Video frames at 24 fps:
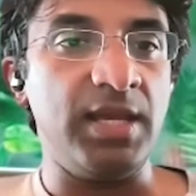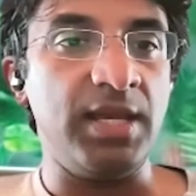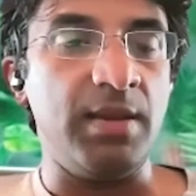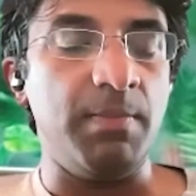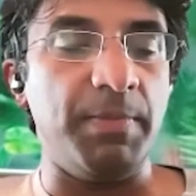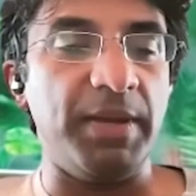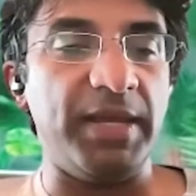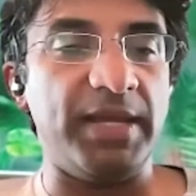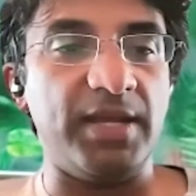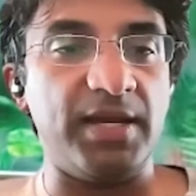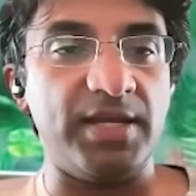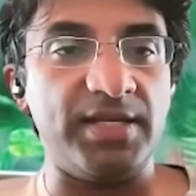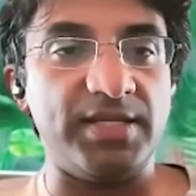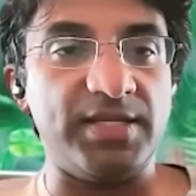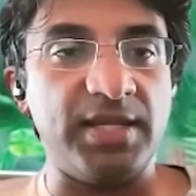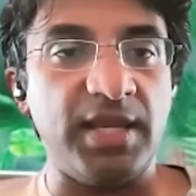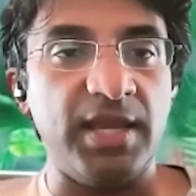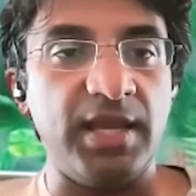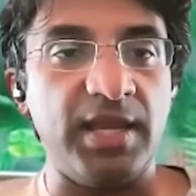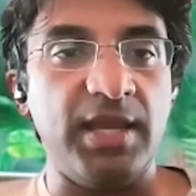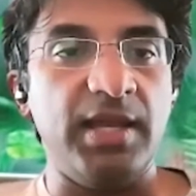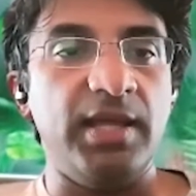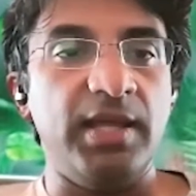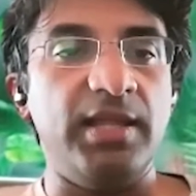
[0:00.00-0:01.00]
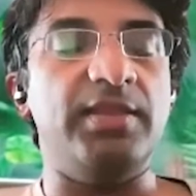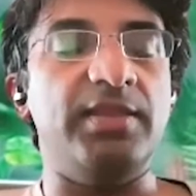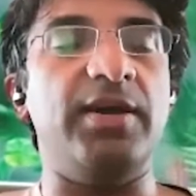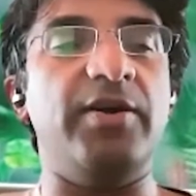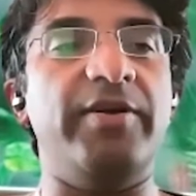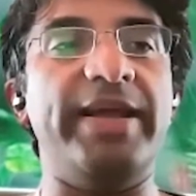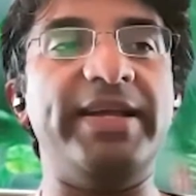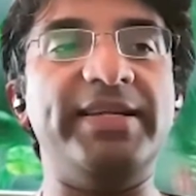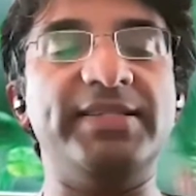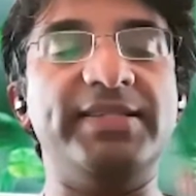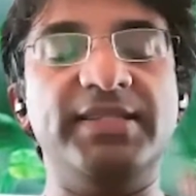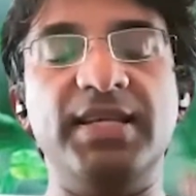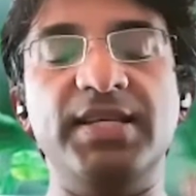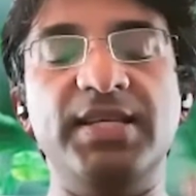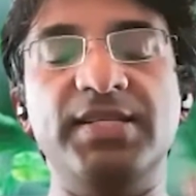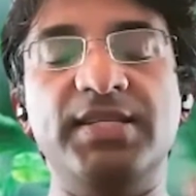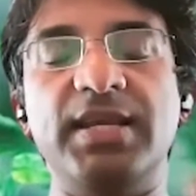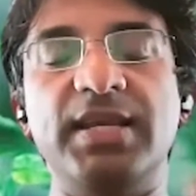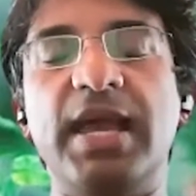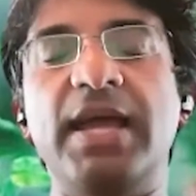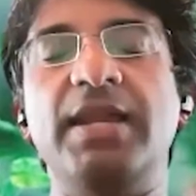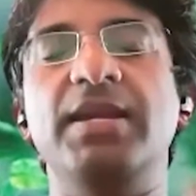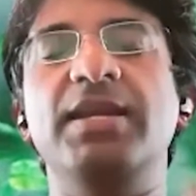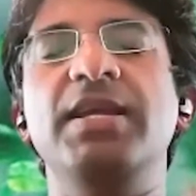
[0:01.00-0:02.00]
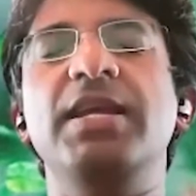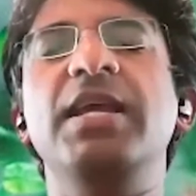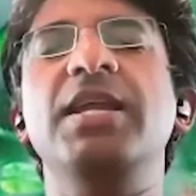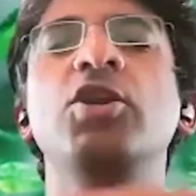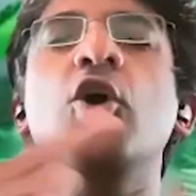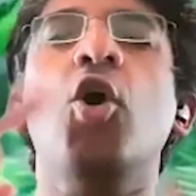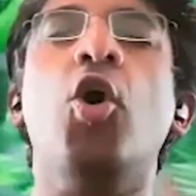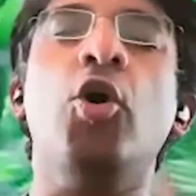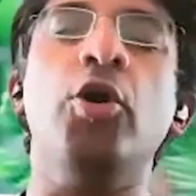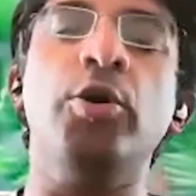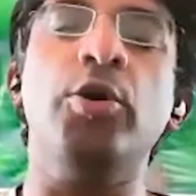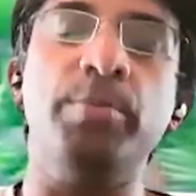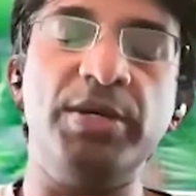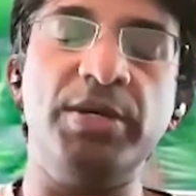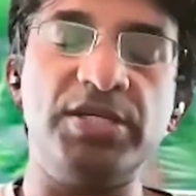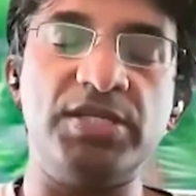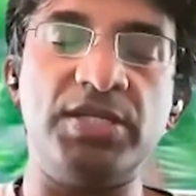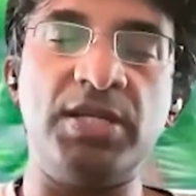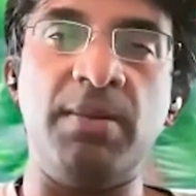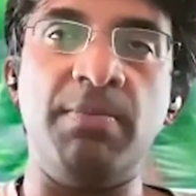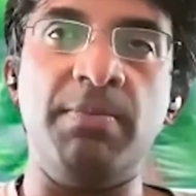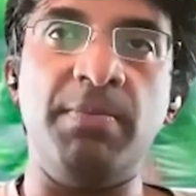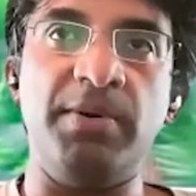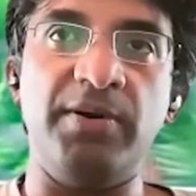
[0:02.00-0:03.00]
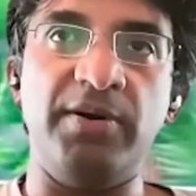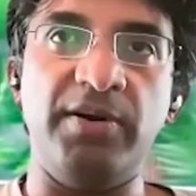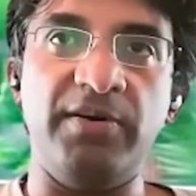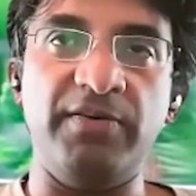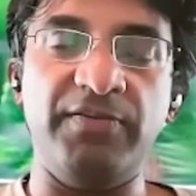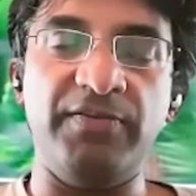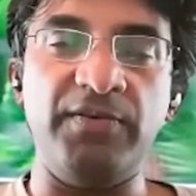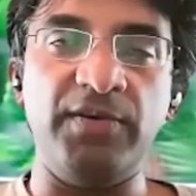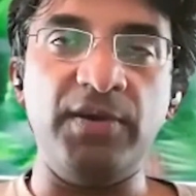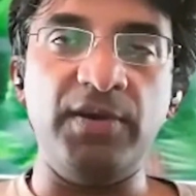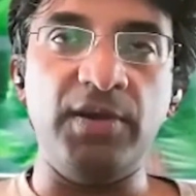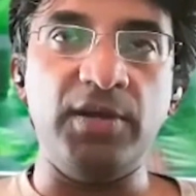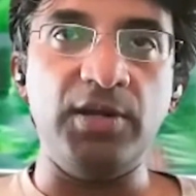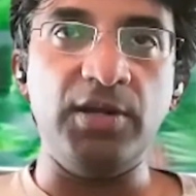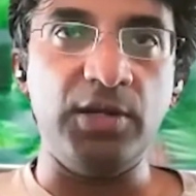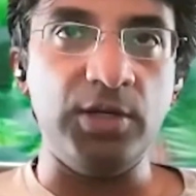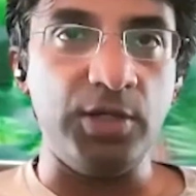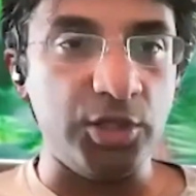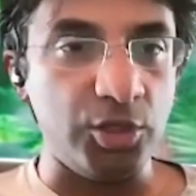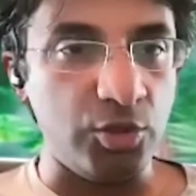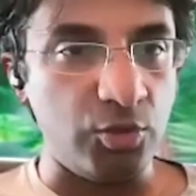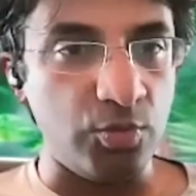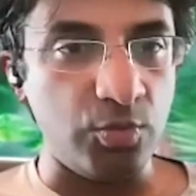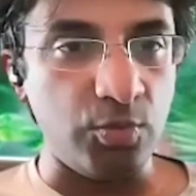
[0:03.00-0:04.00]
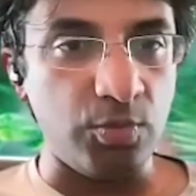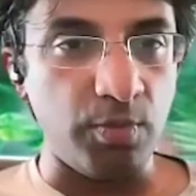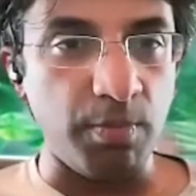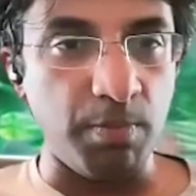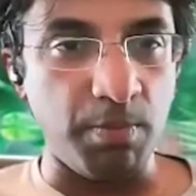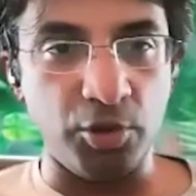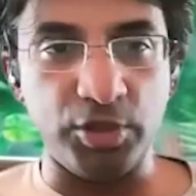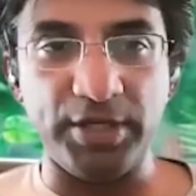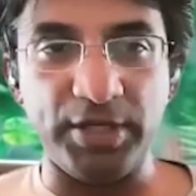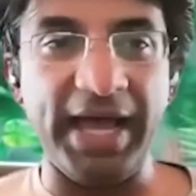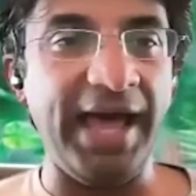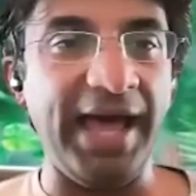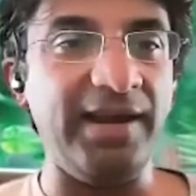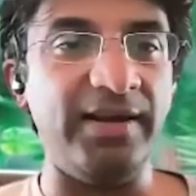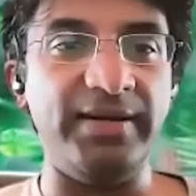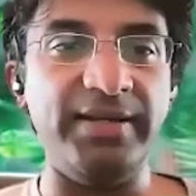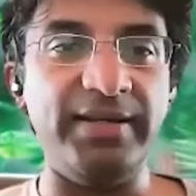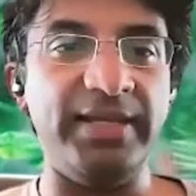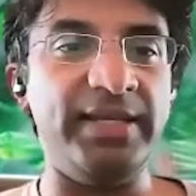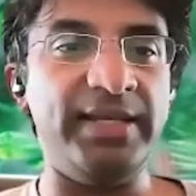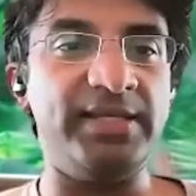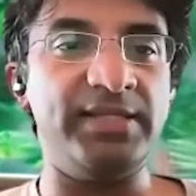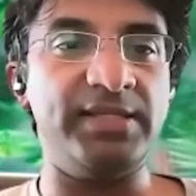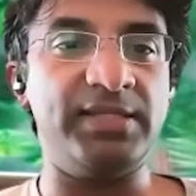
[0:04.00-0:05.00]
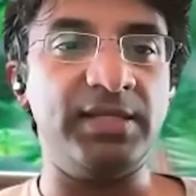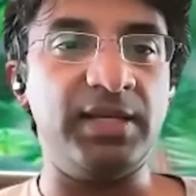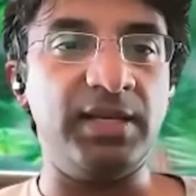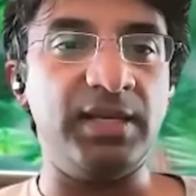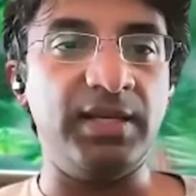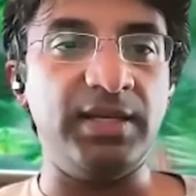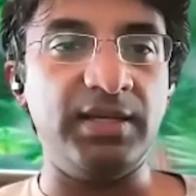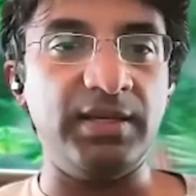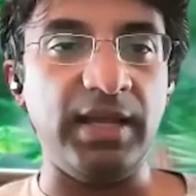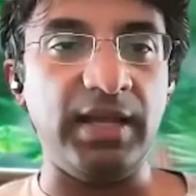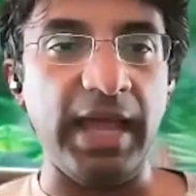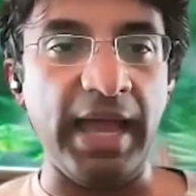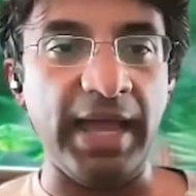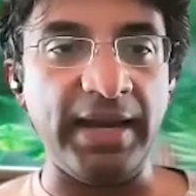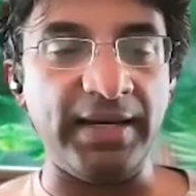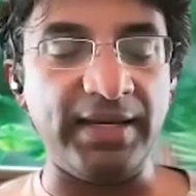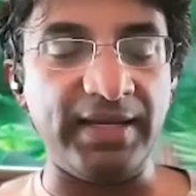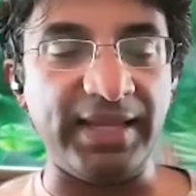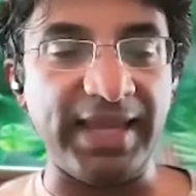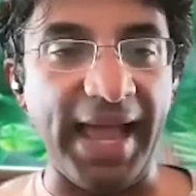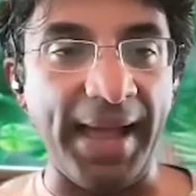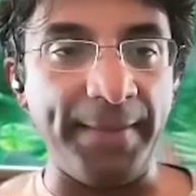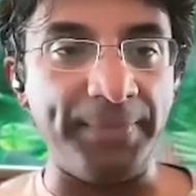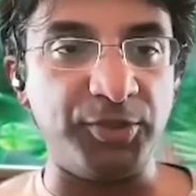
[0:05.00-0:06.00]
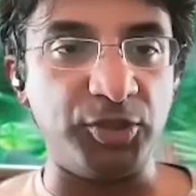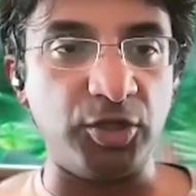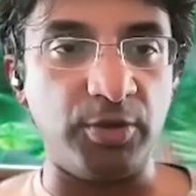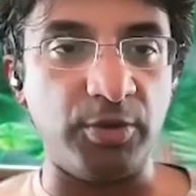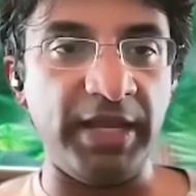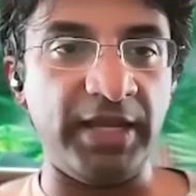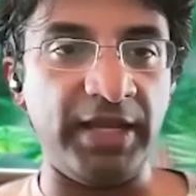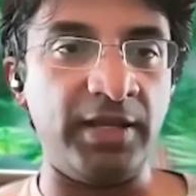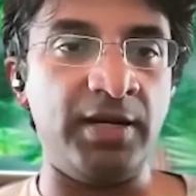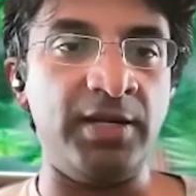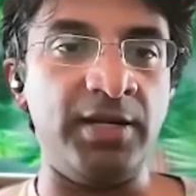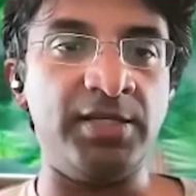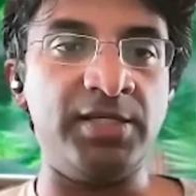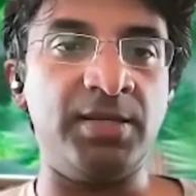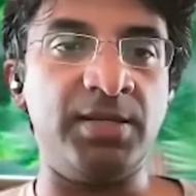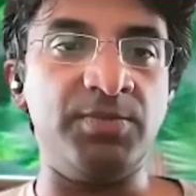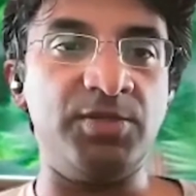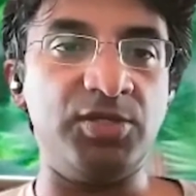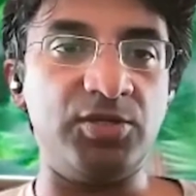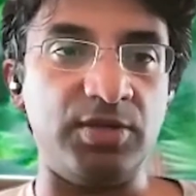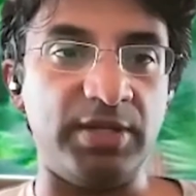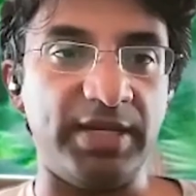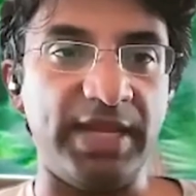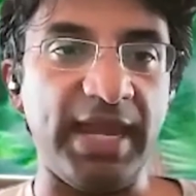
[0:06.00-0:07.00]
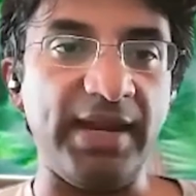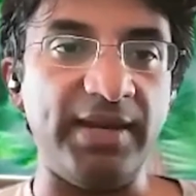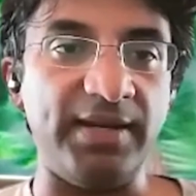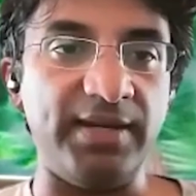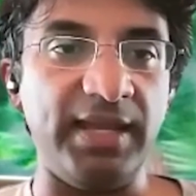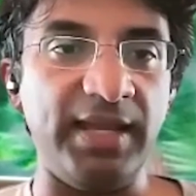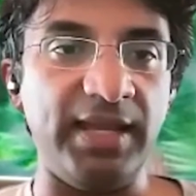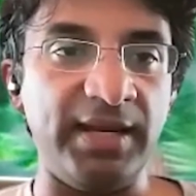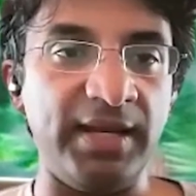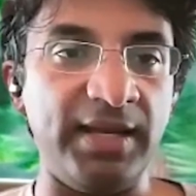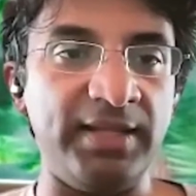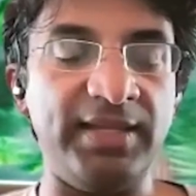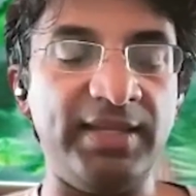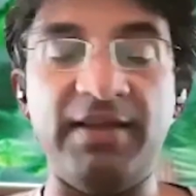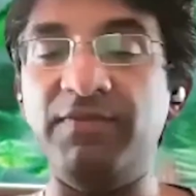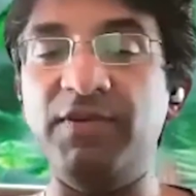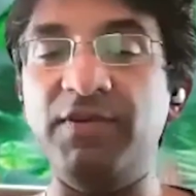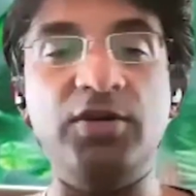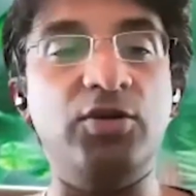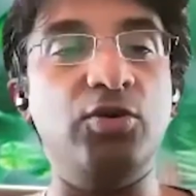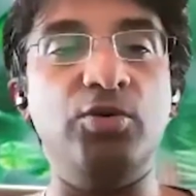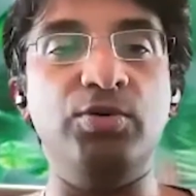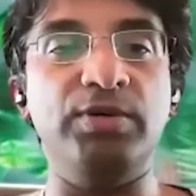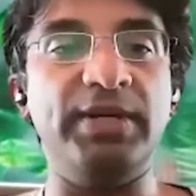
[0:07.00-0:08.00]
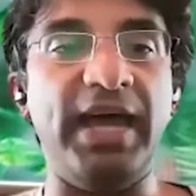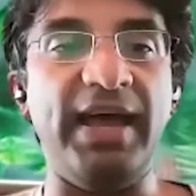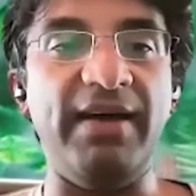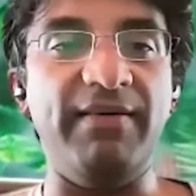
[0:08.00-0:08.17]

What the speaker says: because there exists an enormous number of new modalities and capture mechanisms to get data that we don't have.